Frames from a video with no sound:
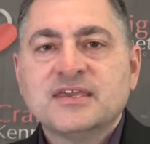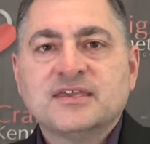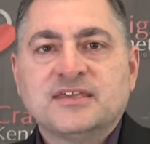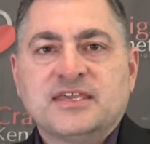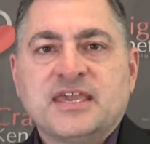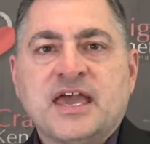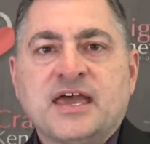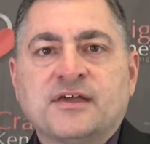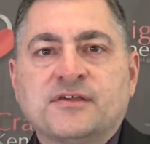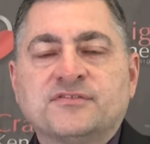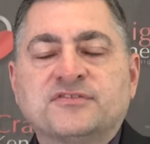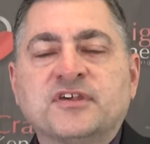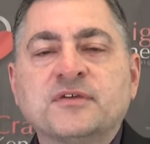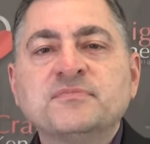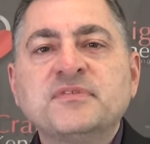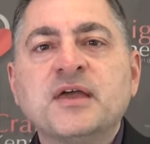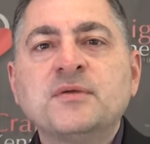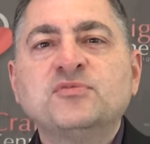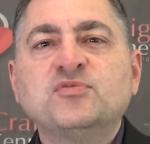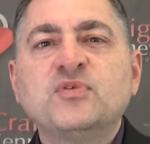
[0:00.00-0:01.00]
Yeah,
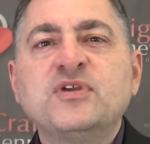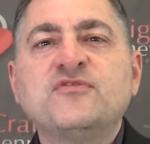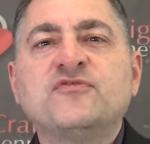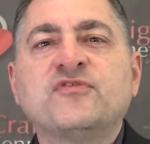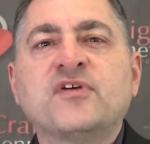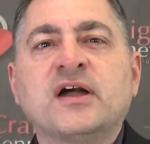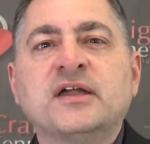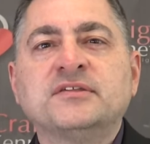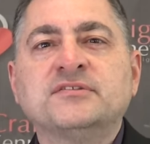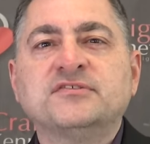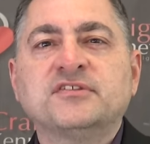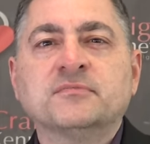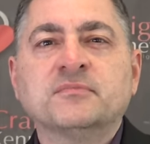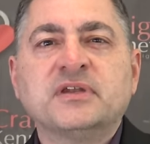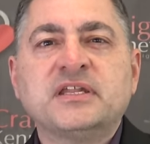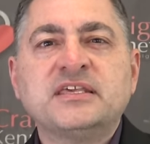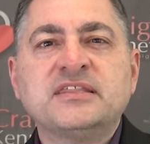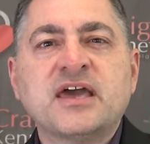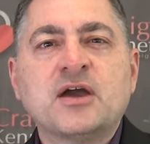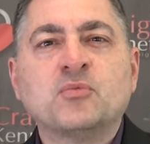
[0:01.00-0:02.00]
sometimes we find
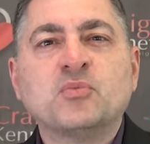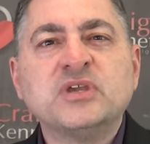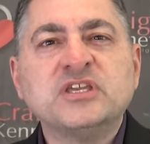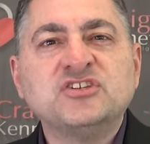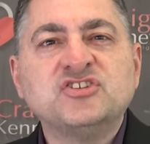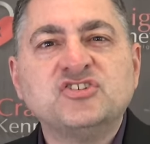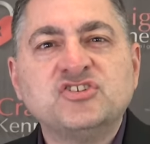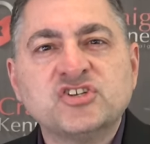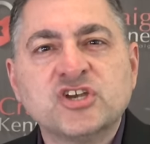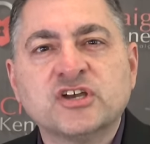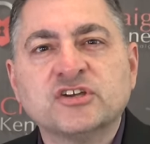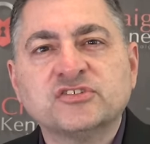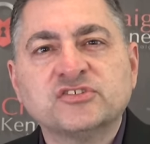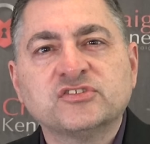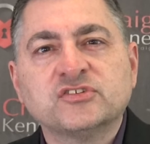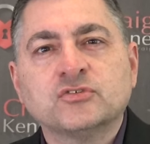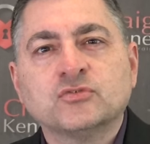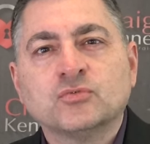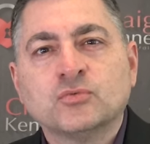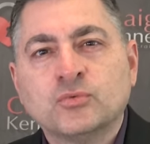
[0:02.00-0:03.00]
somebody that we
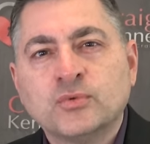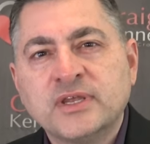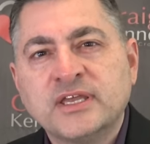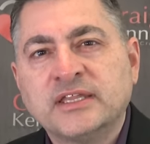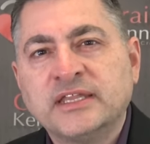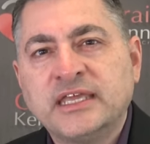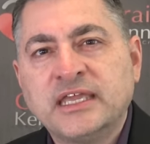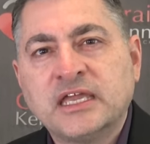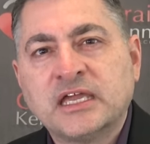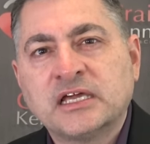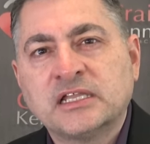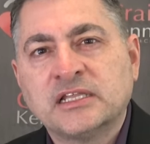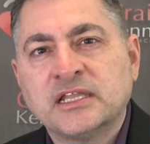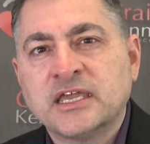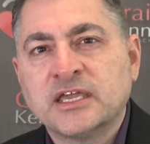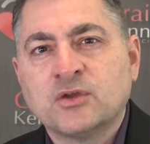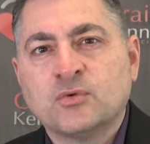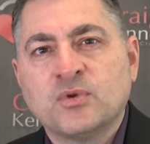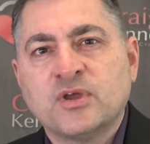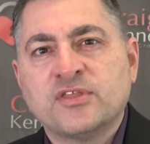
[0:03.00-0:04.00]
just really
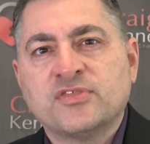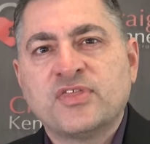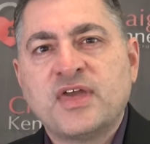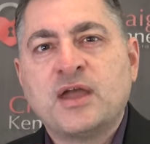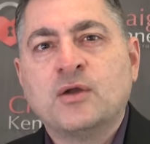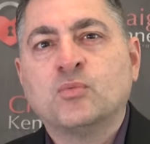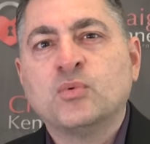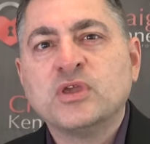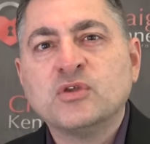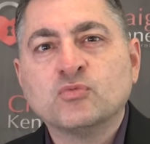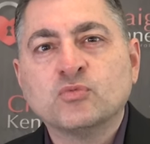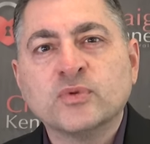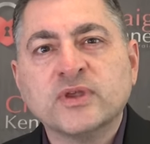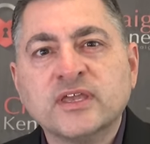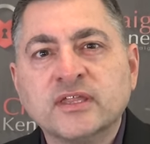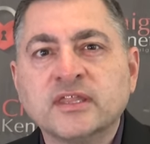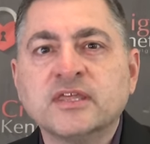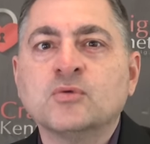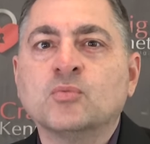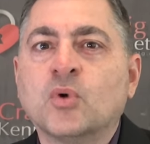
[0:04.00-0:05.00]
click with and we
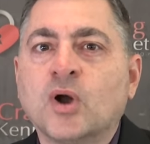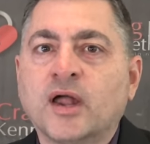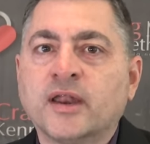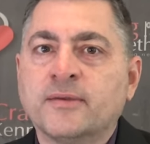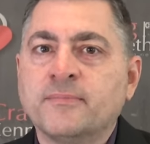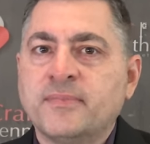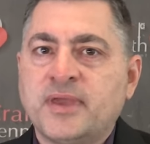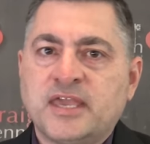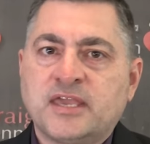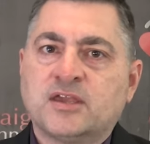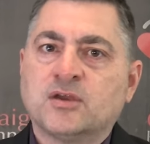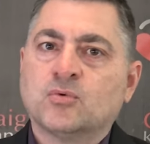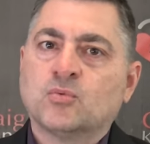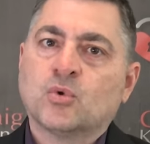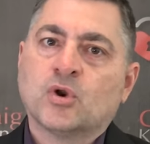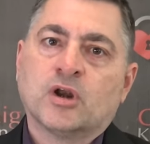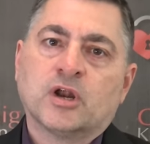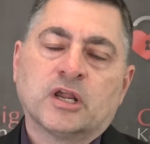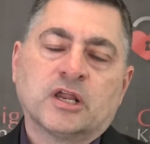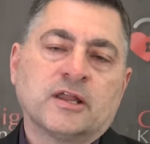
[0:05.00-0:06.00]
really want to make it
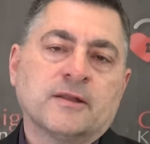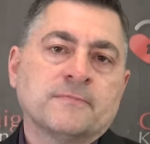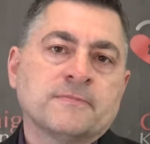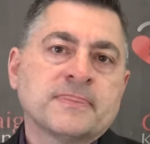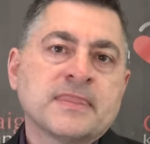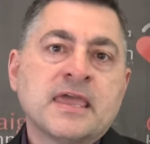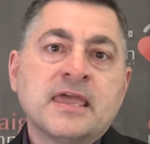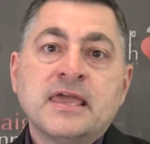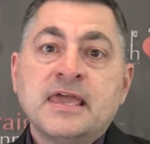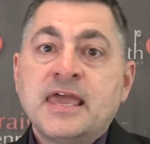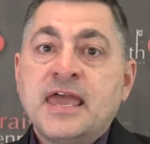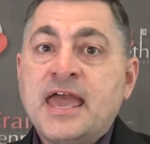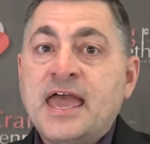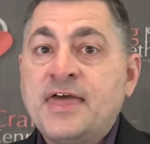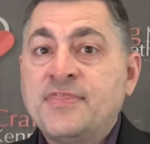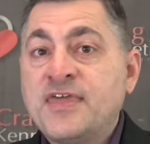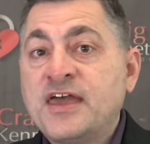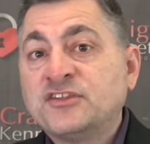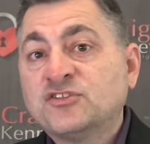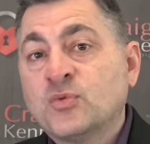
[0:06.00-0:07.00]
work.
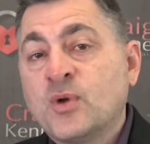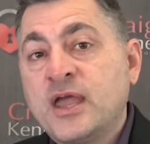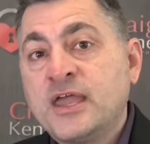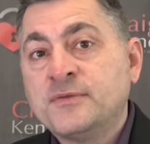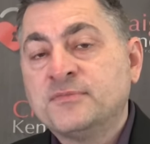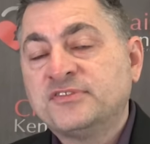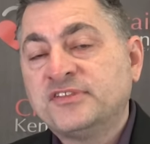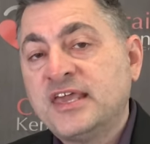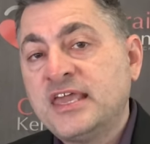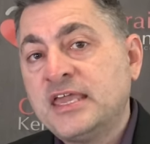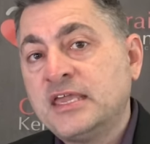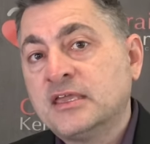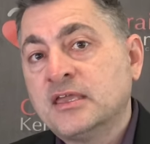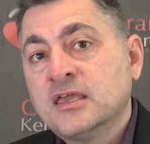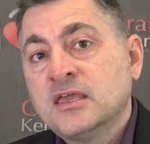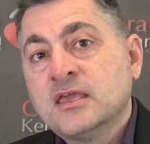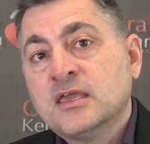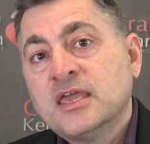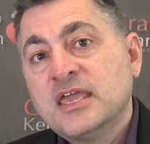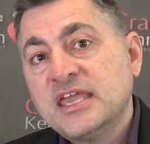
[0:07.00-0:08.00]
And that's why I'm saying
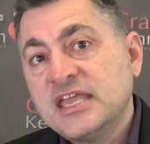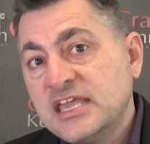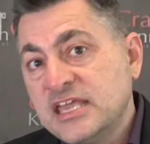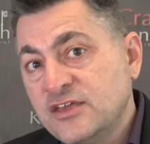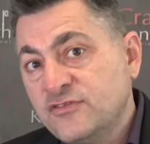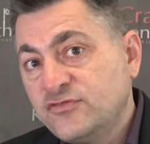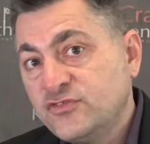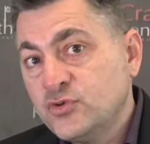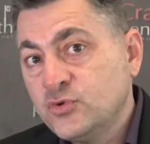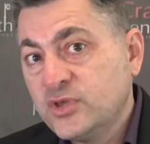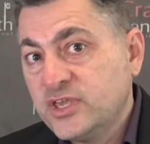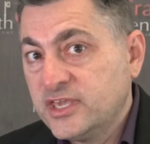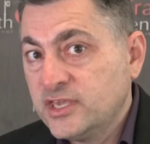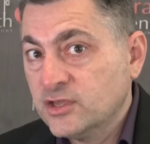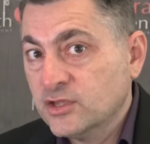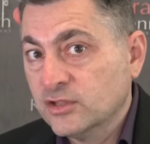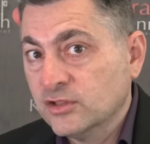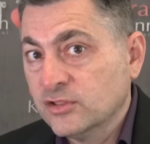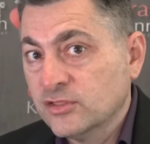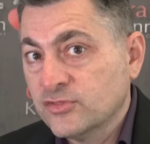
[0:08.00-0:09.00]
if you
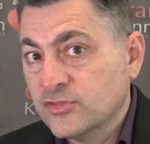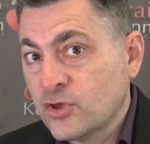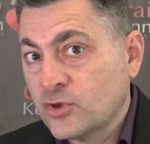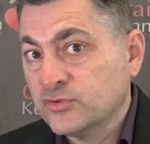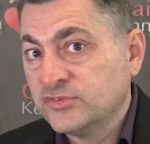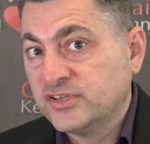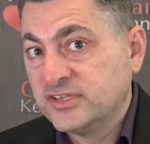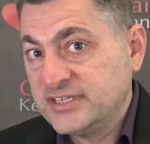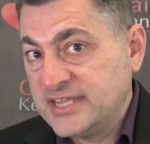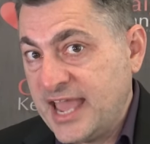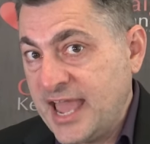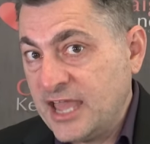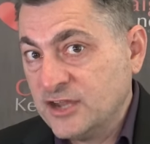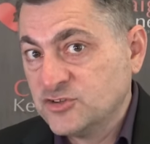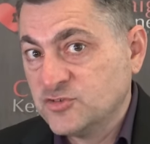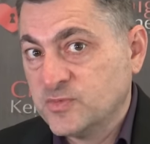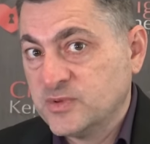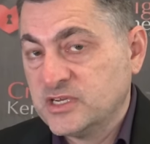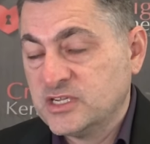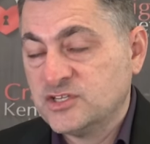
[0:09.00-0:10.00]
heal those
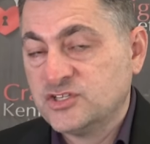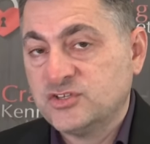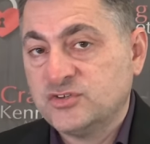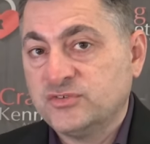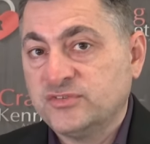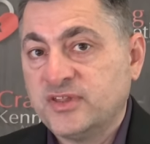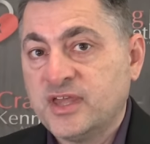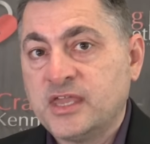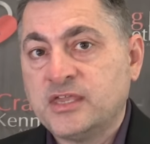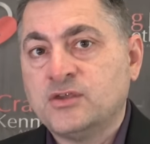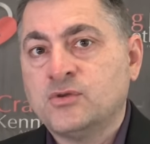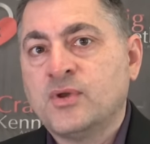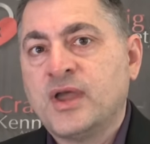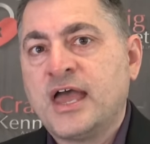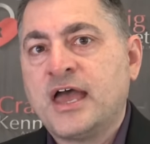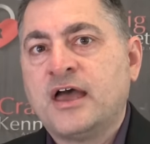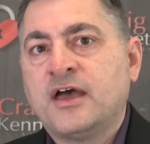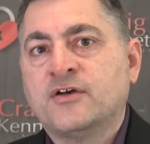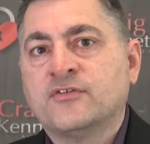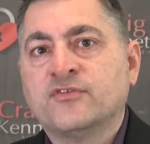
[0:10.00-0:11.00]
attachment issues that you
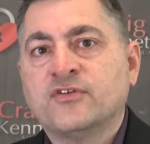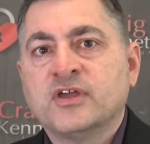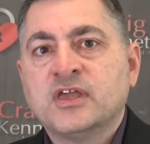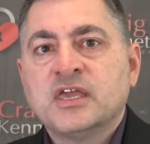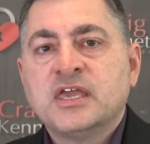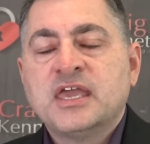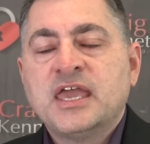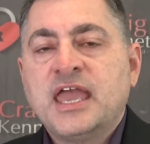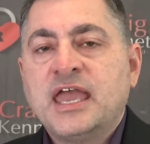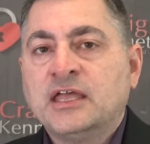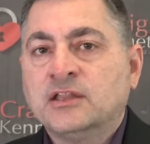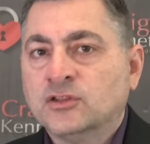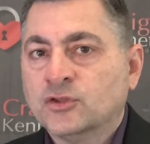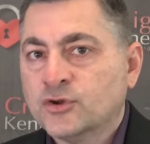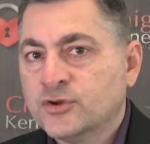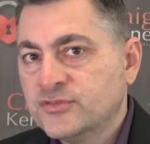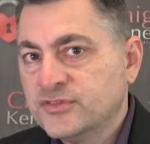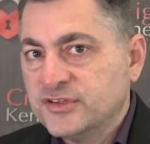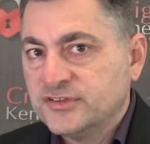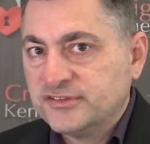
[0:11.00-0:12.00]
have and
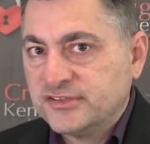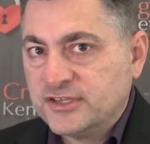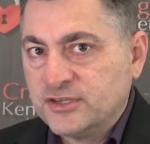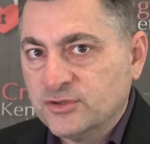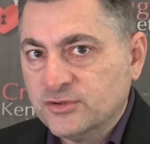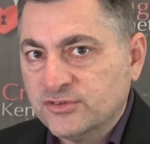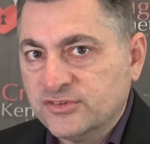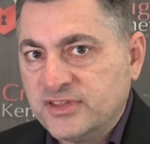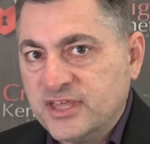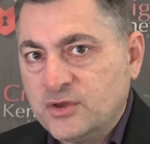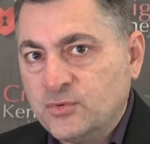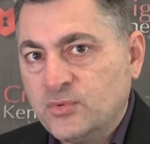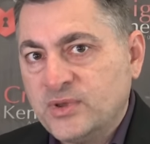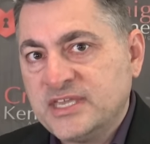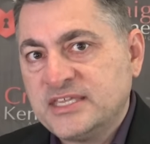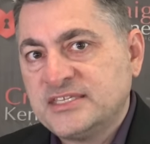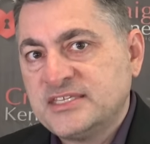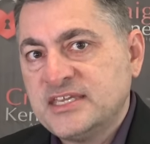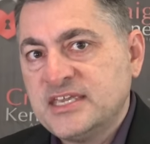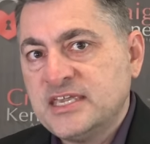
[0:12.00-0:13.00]
learn the skills that
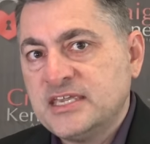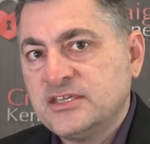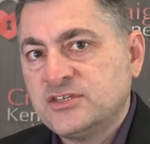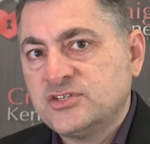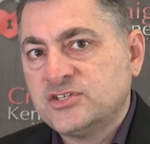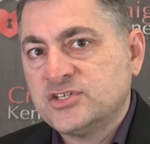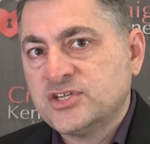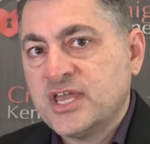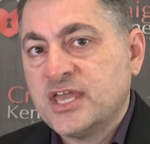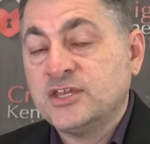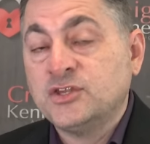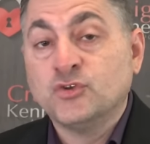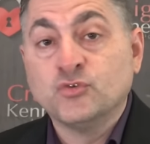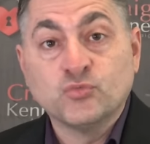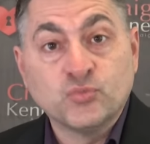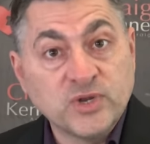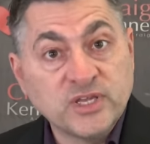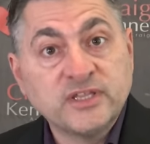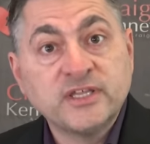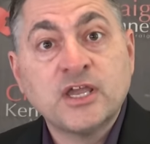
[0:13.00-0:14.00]
we teach and you
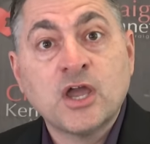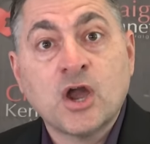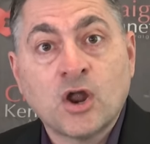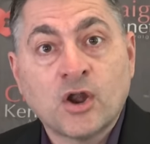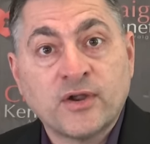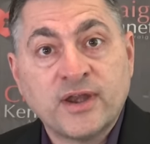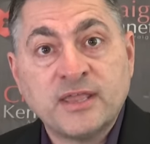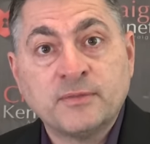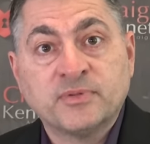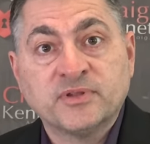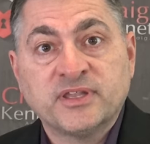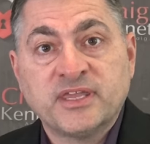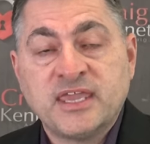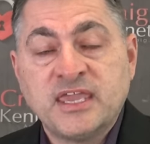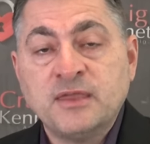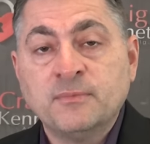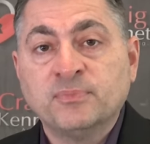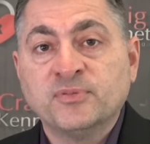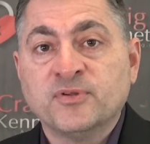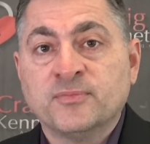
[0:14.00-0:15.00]
really are able to
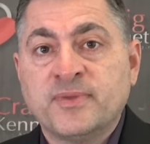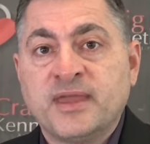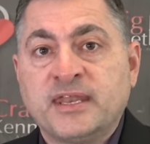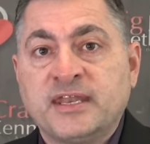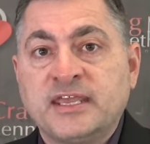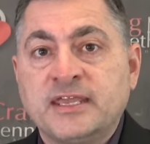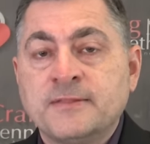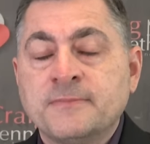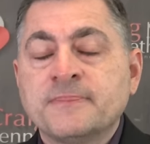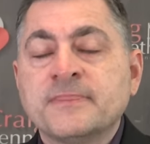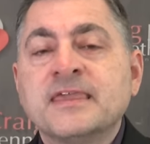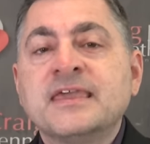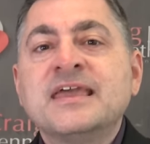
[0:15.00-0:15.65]
implement it,